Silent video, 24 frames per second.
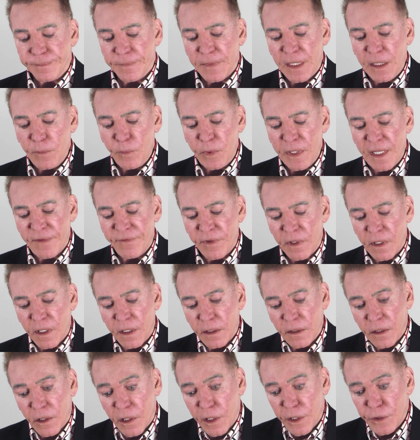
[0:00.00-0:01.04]
and we have a
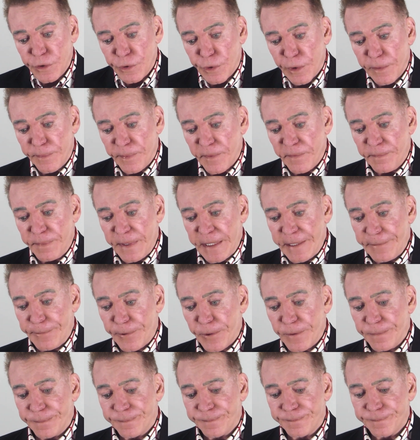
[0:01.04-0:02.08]
large group of
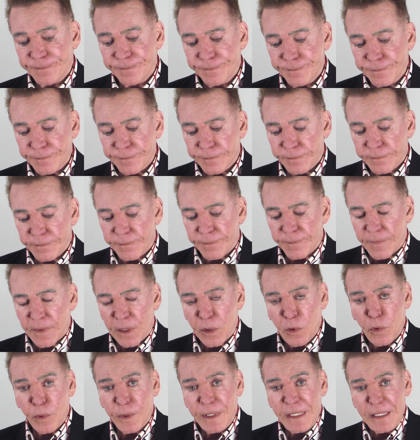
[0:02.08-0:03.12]
people
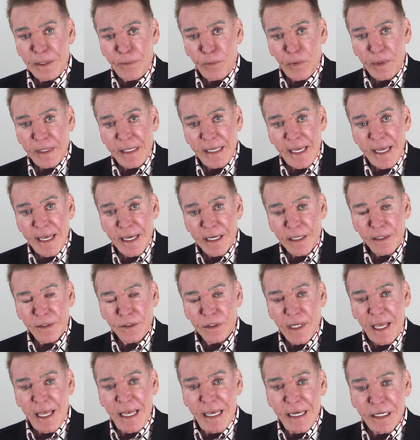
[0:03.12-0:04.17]
who are equally
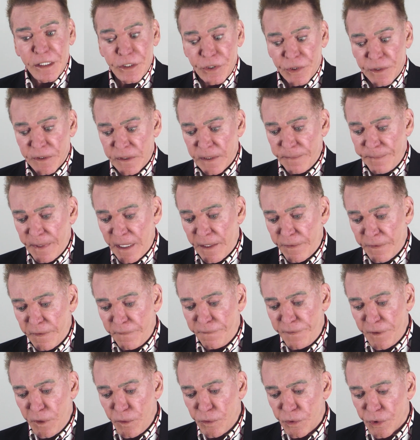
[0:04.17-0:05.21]
anxious about the
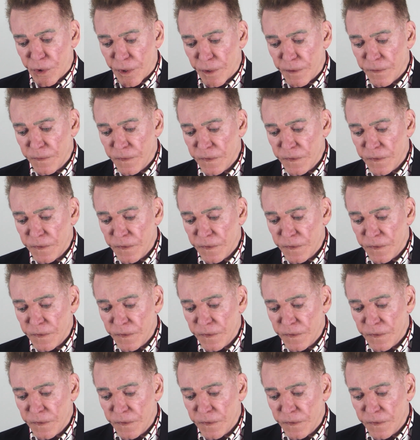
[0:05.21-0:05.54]
future.